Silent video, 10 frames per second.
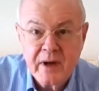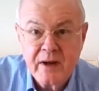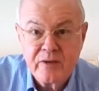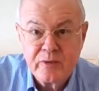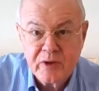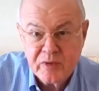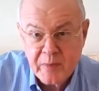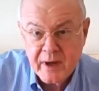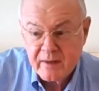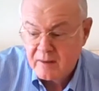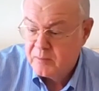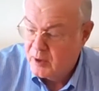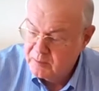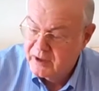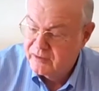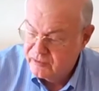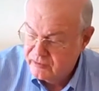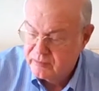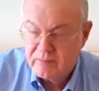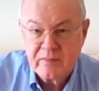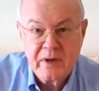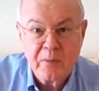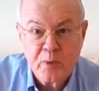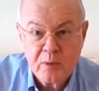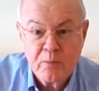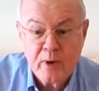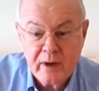And as you expect, the bulb gets dimmer and